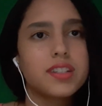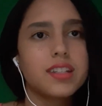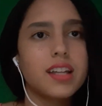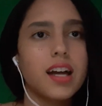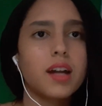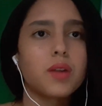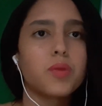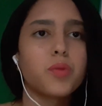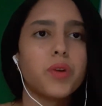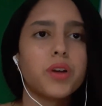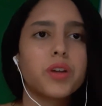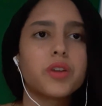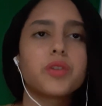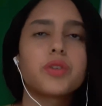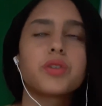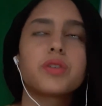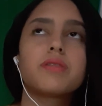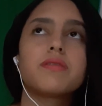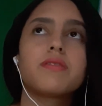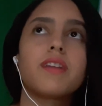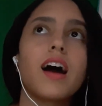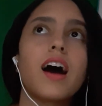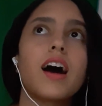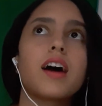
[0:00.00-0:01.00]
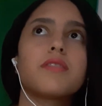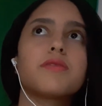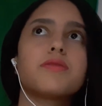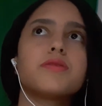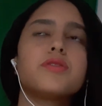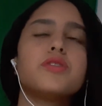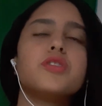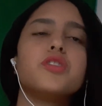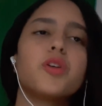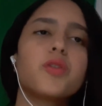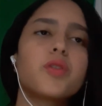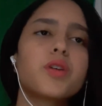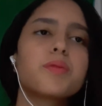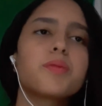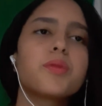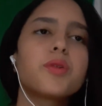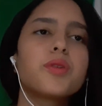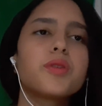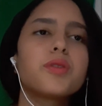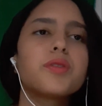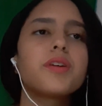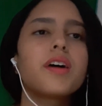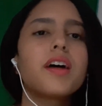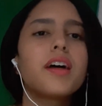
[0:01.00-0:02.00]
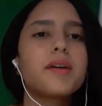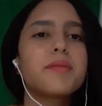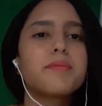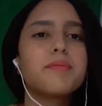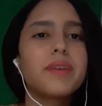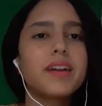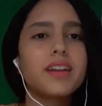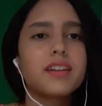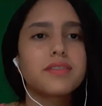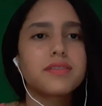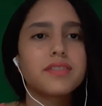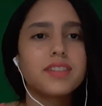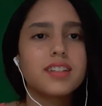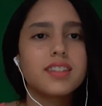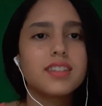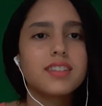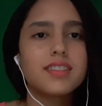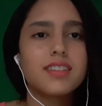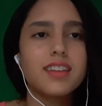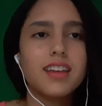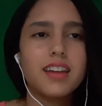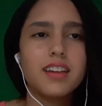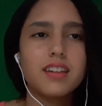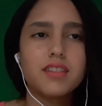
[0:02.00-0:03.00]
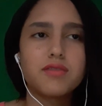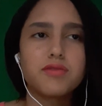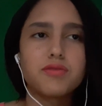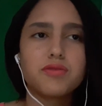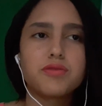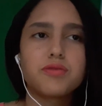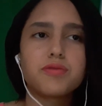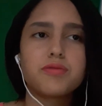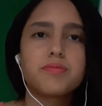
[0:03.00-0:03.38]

that we could have notable benefits if